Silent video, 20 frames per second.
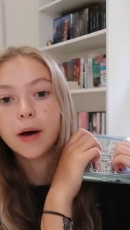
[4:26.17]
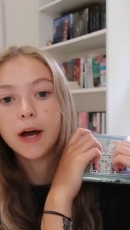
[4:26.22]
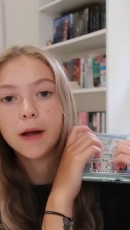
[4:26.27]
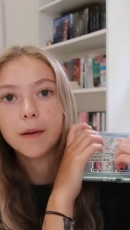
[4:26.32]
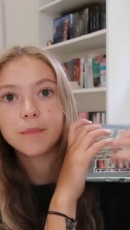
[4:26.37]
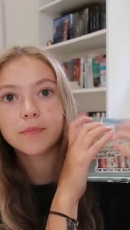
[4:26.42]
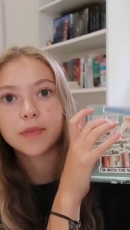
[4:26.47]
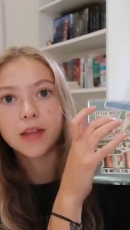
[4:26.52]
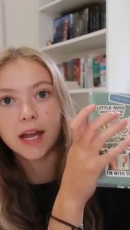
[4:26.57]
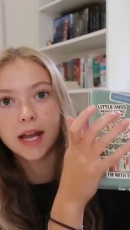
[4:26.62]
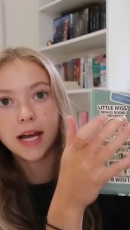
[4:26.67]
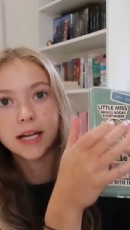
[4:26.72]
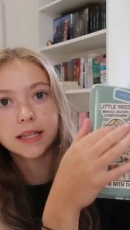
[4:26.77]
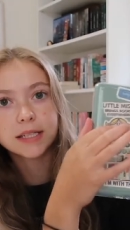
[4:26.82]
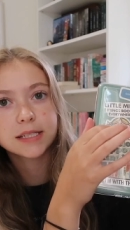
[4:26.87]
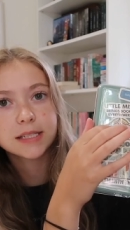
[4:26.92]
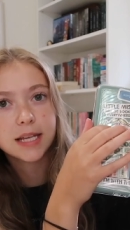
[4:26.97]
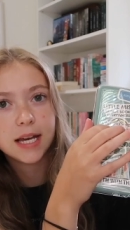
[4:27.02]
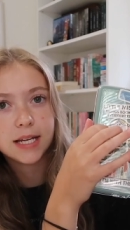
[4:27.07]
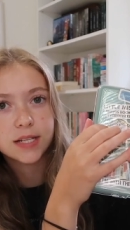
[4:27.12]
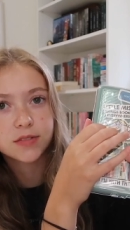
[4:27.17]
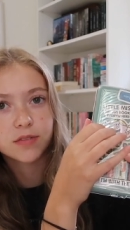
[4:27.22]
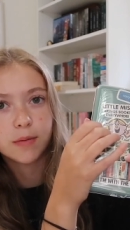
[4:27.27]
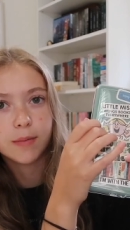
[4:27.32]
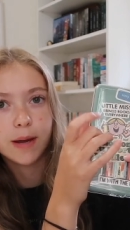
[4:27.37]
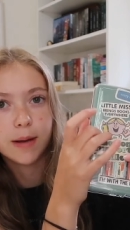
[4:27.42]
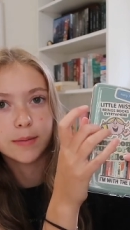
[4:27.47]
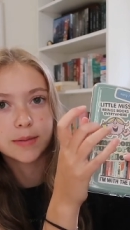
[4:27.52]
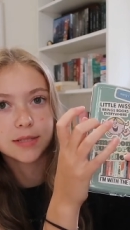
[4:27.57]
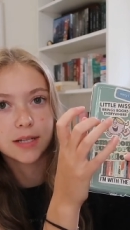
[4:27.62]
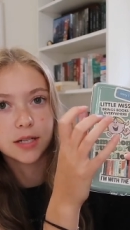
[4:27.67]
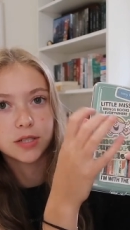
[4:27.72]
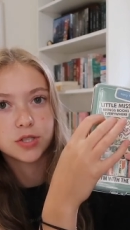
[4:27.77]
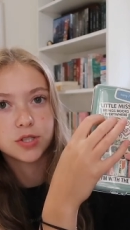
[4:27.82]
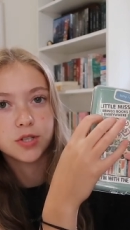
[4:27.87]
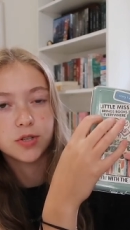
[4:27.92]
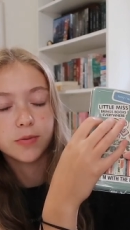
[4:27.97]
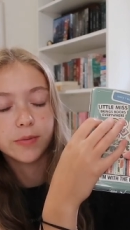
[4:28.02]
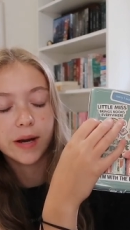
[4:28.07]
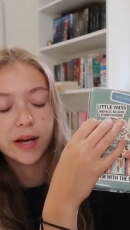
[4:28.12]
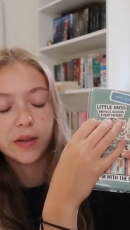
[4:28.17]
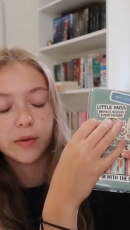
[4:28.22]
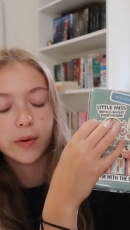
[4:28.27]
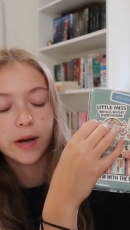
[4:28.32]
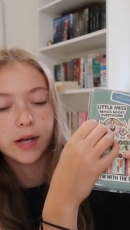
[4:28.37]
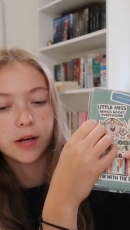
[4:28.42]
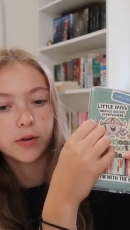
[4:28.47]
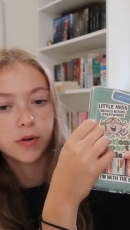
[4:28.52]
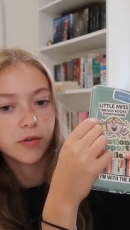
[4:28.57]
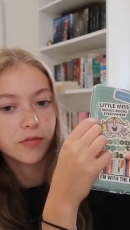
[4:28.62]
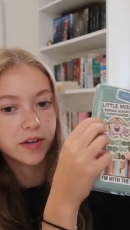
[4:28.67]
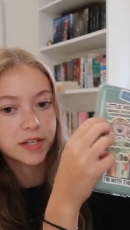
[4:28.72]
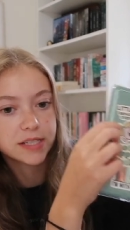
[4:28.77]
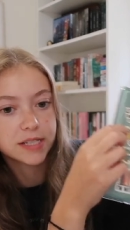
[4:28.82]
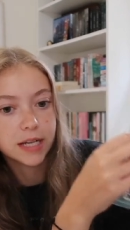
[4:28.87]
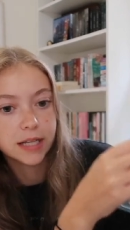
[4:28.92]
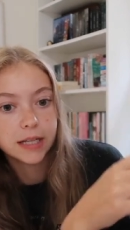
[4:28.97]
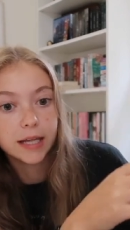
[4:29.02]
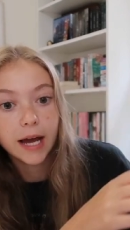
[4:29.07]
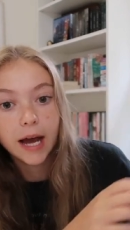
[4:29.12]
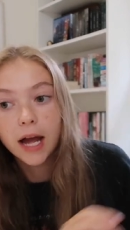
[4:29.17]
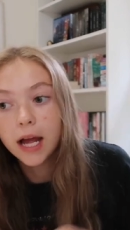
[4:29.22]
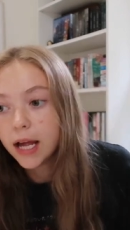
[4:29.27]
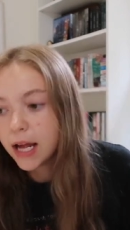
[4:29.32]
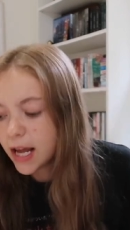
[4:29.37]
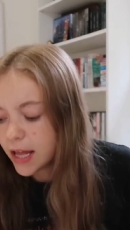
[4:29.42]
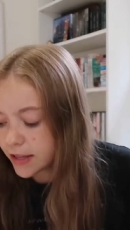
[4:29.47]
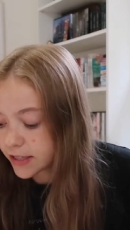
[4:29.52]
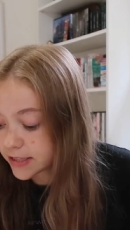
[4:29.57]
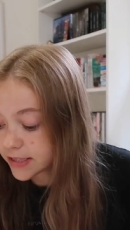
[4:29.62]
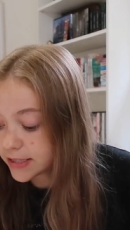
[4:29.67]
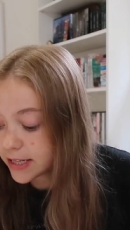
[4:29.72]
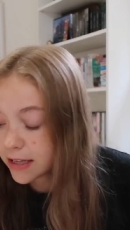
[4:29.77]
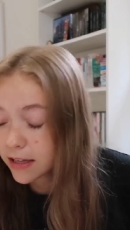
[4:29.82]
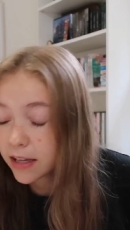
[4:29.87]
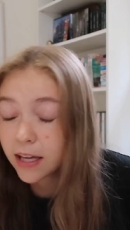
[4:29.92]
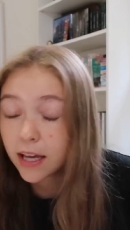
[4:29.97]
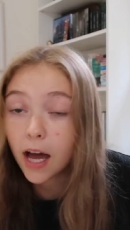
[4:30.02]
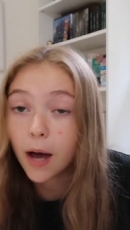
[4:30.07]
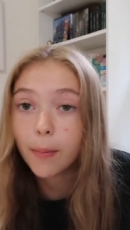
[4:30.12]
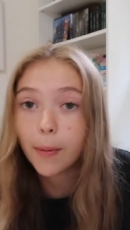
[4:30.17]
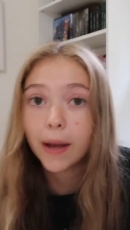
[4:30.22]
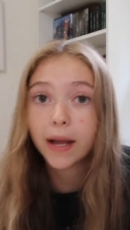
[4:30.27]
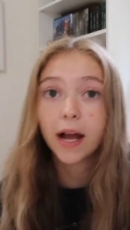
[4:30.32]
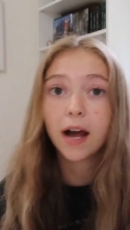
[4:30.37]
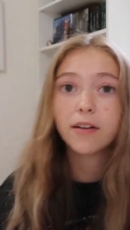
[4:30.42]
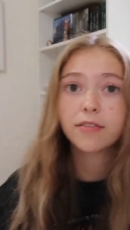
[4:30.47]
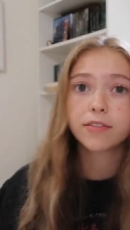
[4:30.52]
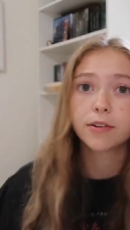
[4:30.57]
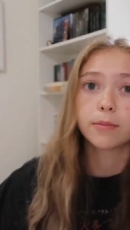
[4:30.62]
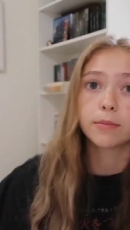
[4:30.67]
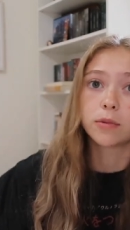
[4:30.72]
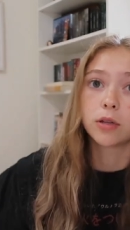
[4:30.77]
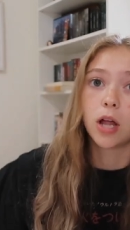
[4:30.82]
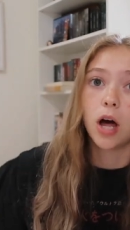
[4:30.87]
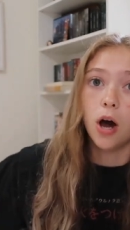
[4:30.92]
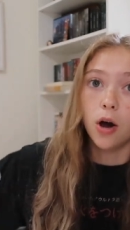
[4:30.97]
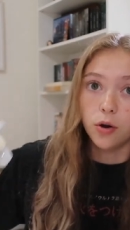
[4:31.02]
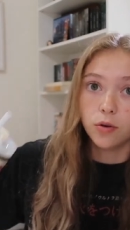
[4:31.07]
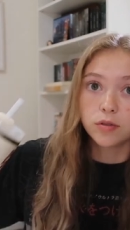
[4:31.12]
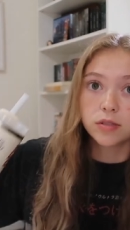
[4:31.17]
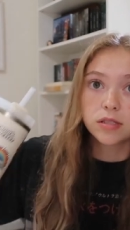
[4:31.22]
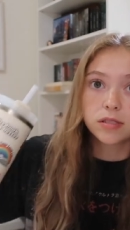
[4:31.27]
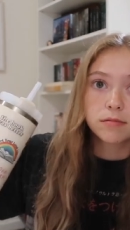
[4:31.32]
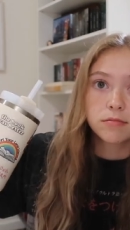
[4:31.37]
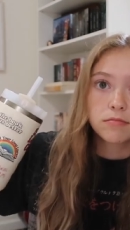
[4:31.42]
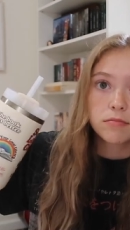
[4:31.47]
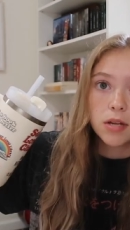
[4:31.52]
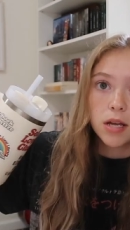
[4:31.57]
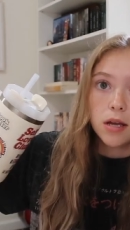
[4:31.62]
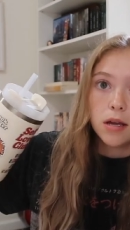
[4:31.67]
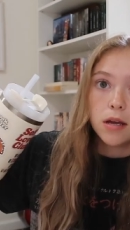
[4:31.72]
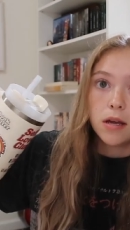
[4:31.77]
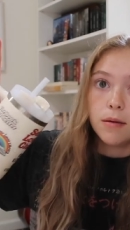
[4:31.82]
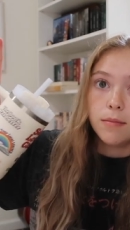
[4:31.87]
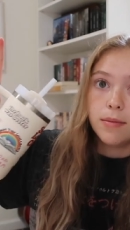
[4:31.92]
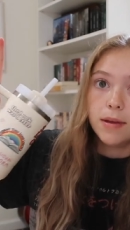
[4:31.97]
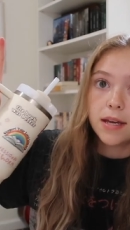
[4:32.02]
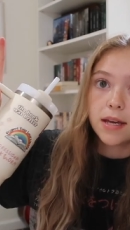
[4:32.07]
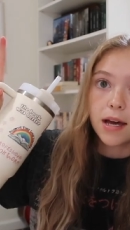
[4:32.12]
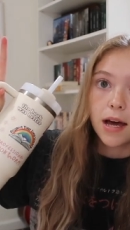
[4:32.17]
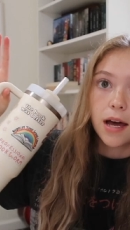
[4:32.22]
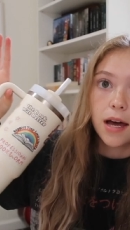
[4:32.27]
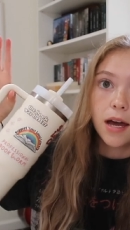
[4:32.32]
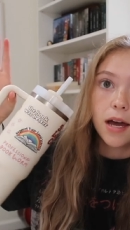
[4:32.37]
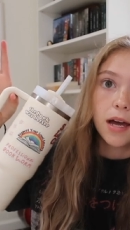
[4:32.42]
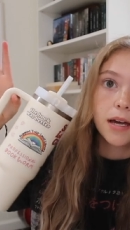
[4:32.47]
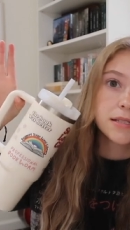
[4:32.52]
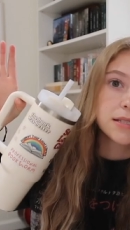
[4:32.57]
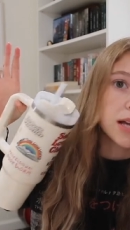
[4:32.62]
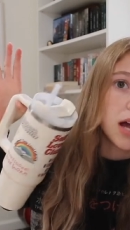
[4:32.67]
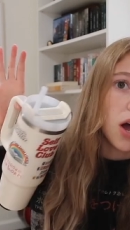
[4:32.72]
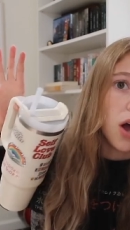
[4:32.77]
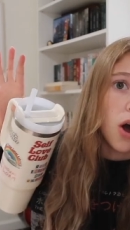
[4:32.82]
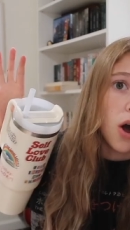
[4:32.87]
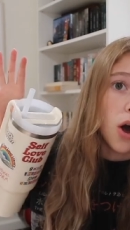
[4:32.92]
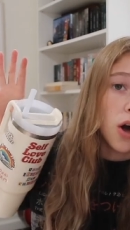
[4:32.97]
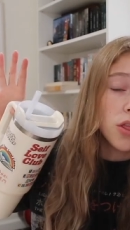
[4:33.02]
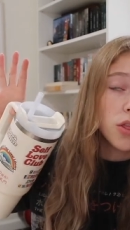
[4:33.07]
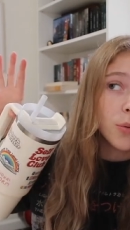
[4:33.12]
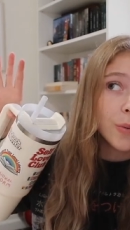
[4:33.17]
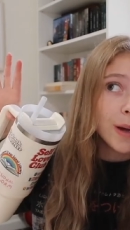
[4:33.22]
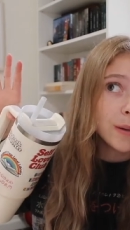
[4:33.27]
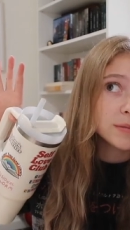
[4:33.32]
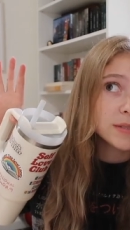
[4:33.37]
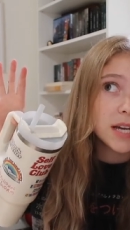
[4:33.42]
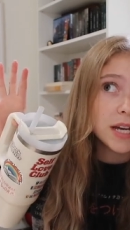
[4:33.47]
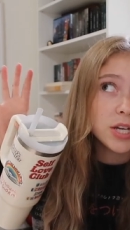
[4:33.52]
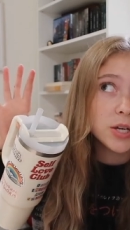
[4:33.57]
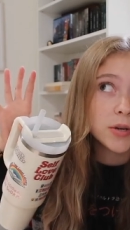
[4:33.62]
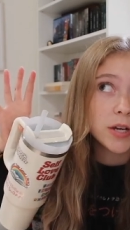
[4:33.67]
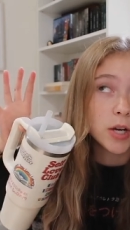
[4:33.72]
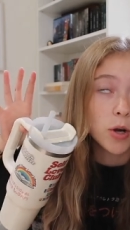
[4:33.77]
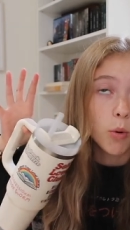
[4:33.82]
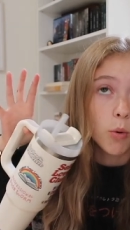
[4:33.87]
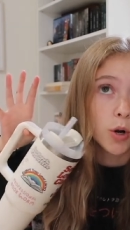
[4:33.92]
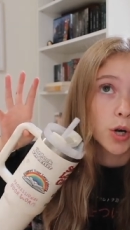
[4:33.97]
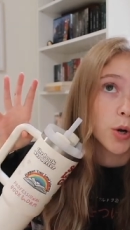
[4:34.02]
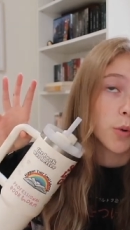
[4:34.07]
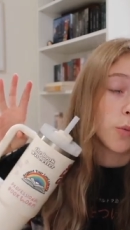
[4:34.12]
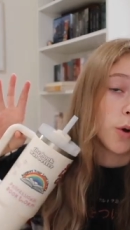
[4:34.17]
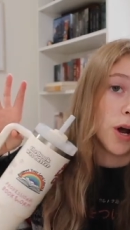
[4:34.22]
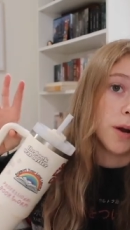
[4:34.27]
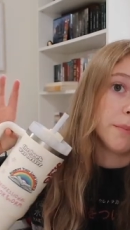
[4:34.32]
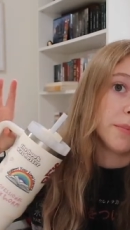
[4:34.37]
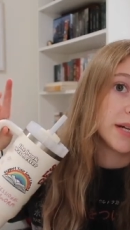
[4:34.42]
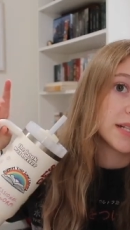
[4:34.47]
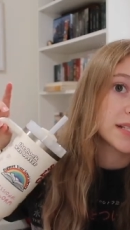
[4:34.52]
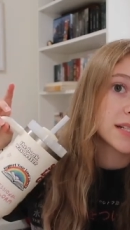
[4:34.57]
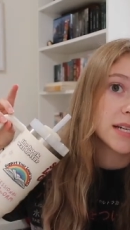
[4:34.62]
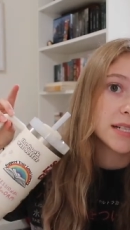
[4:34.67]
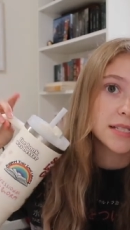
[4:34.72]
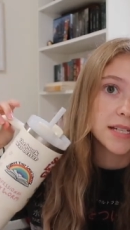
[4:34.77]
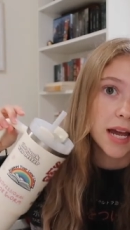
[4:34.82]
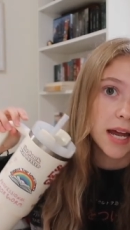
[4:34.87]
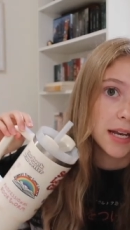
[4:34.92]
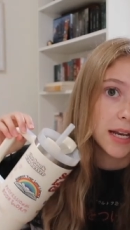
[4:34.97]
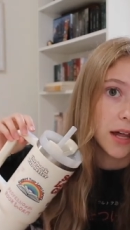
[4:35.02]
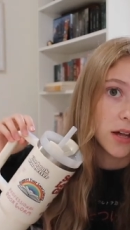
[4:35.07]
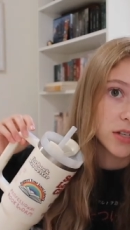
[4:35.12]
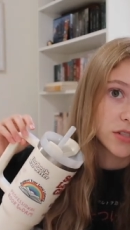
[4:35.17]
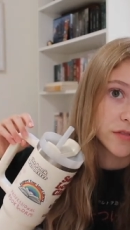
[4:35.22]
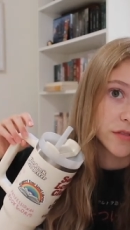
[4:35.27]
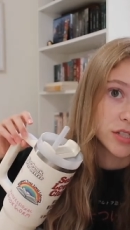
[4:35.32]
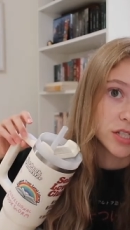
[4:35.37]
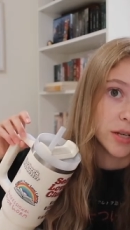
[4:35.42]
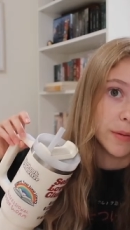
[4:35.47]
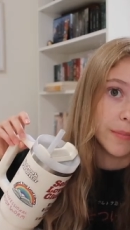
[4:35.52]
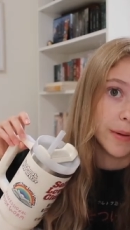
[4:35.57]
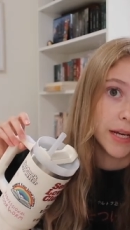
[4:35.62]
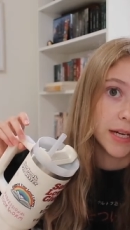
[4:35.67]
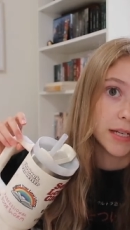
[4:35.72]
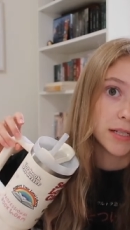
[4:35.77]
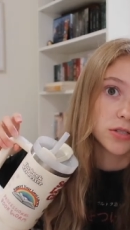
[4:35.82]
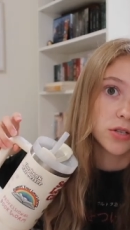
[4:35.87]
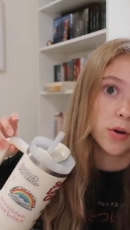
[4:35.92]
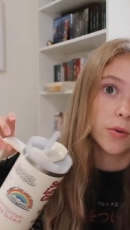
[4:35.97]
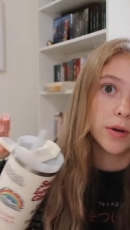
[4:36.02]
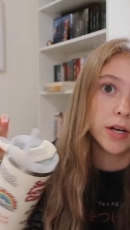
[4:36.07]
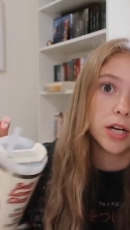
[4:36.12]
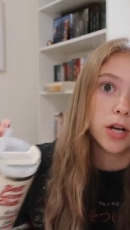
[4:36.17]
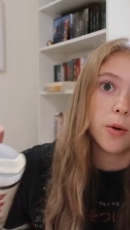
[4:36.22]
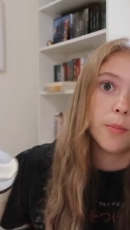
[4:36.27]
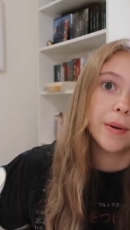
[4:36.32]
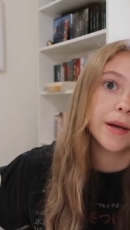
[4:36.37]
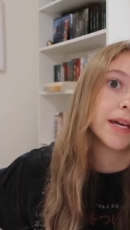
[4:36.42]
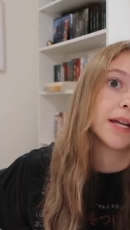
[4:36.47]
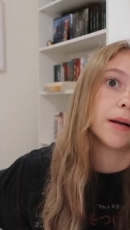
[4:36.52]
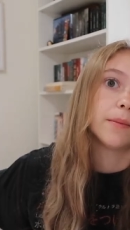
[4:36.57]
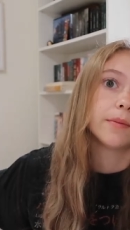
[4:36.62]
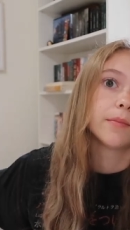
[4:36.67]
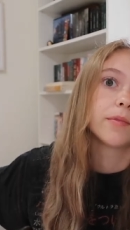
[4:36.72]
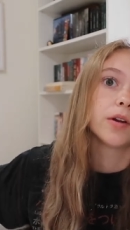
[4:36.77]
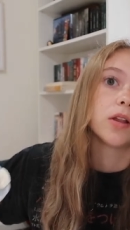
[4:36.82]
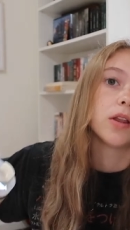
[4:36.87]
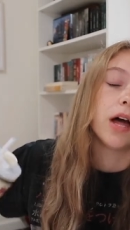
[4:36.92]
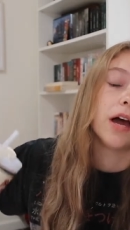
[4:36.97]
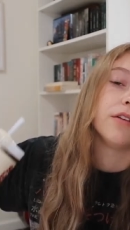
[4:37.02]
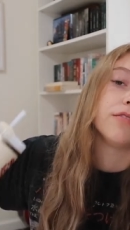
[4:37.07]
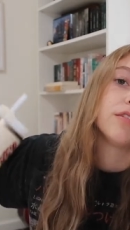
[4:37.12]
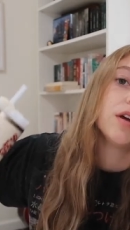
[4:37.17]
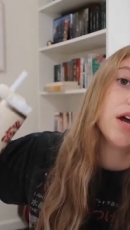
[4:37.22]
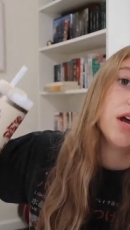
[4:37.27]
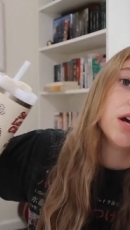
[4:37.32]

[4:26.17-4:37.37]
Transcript: But I got this case from Amazon too, by the way. I don't know if I said that. The Stanley Cup I got from Lowe's because on the website you can order one, but it's like $10 for shipping. So I wanted to go pick it up in real life.